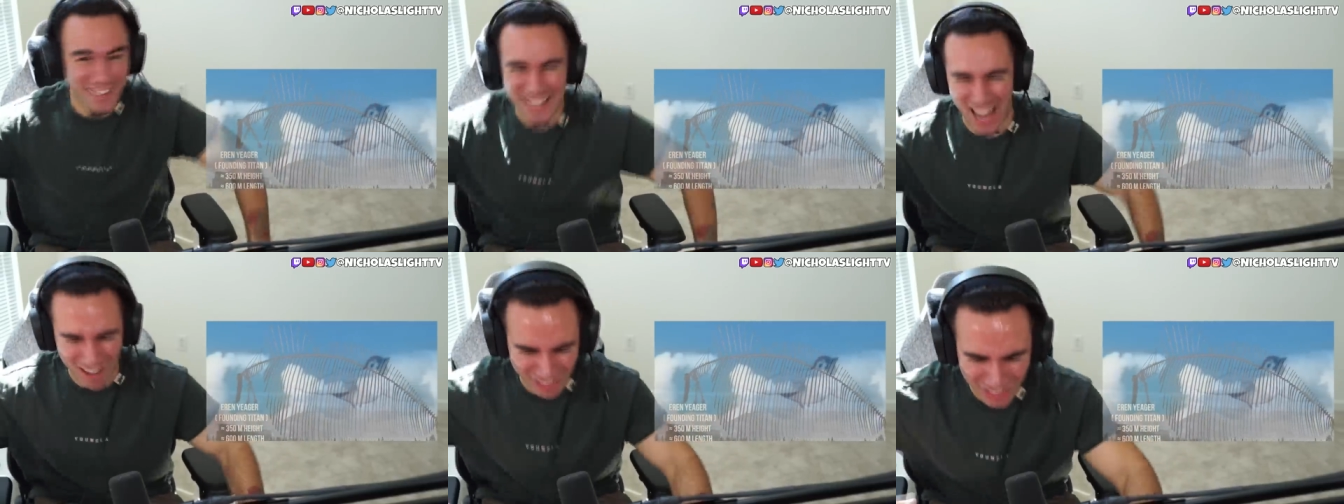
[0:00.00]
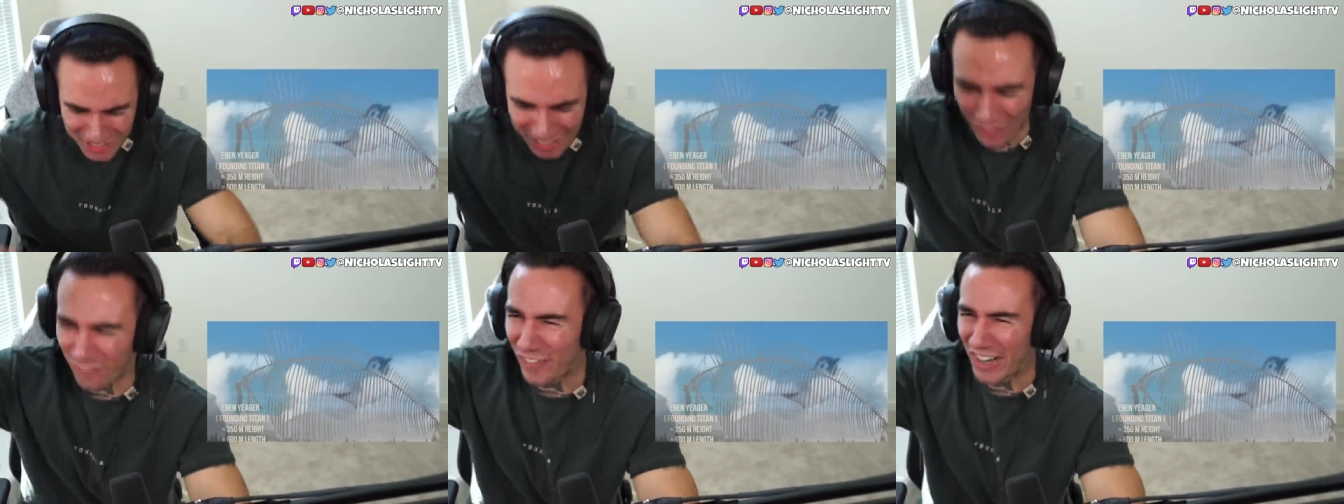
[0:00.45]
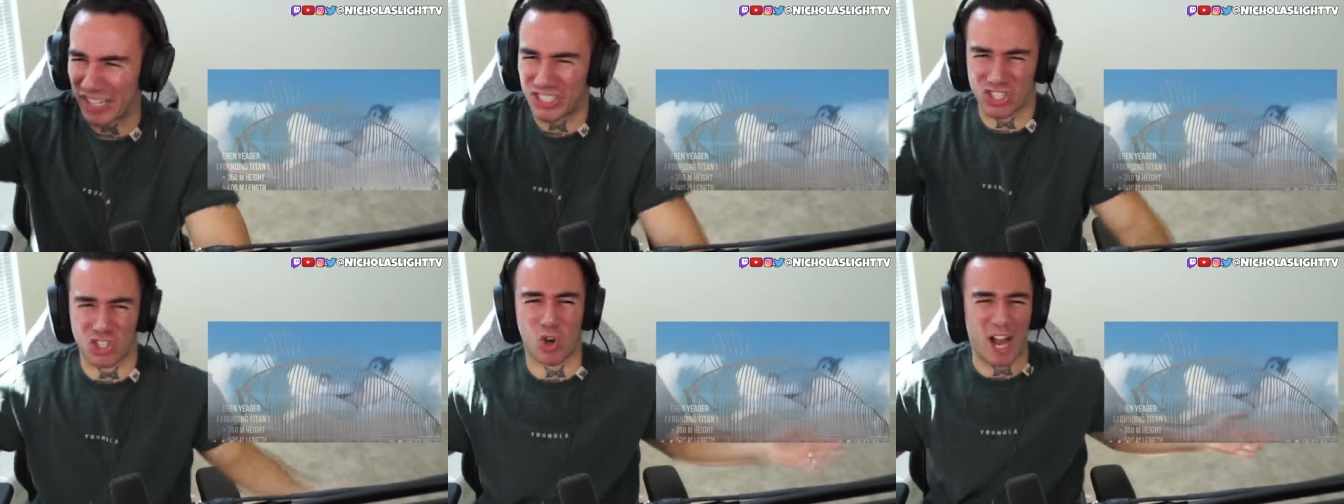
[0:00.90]
Now he looks like a fucking
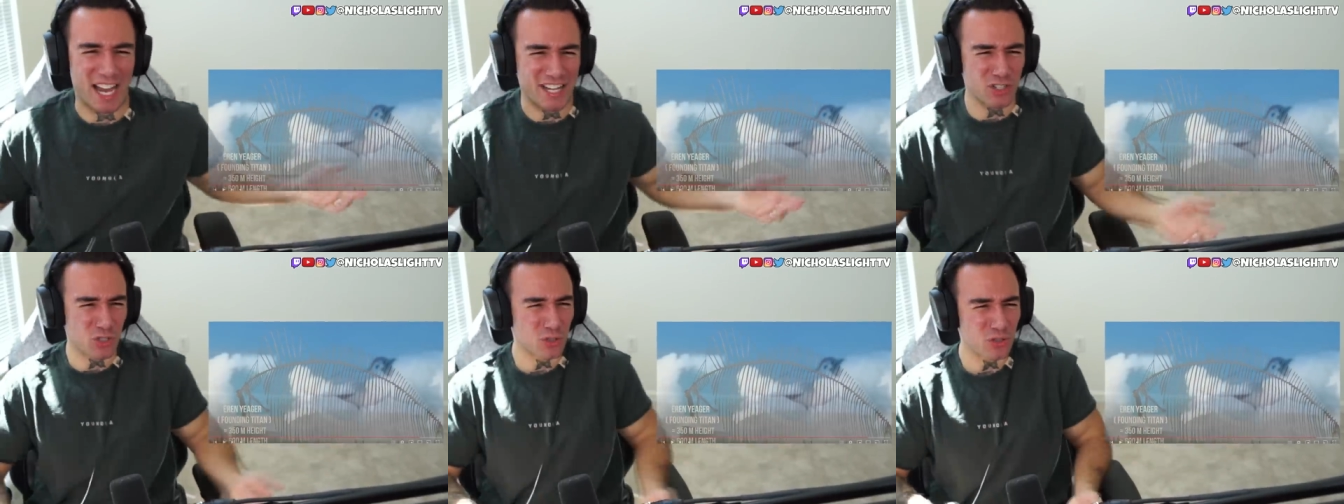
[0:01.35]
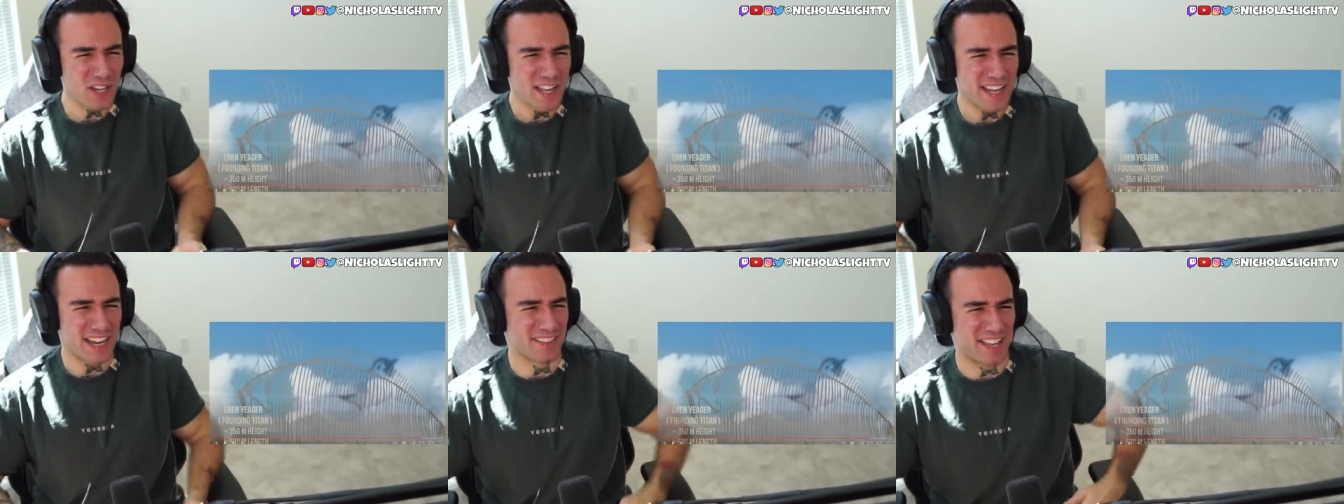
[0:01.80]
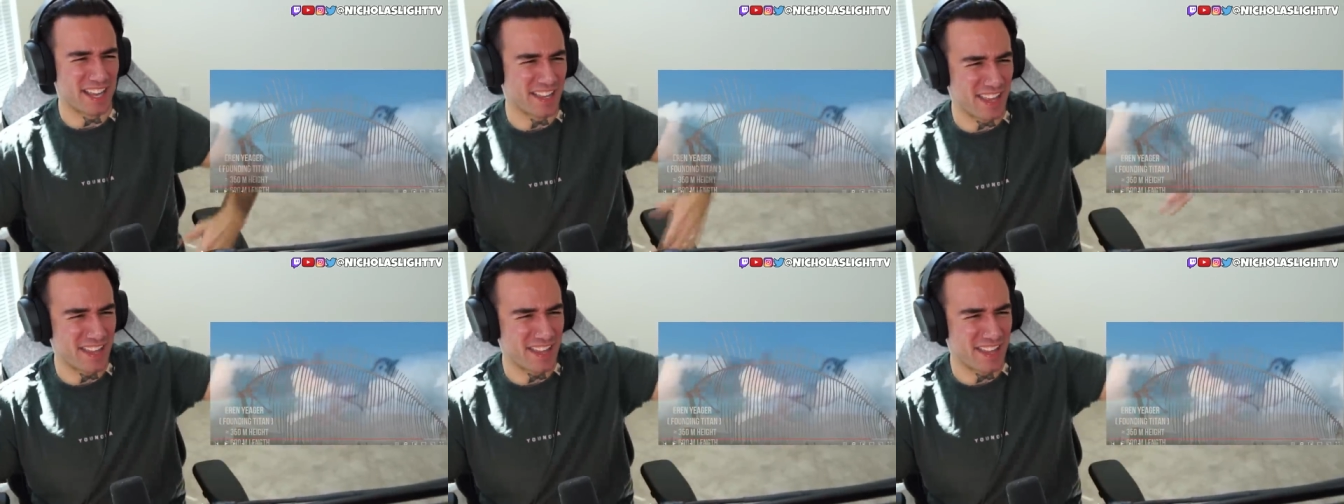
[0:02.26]
triangle in in,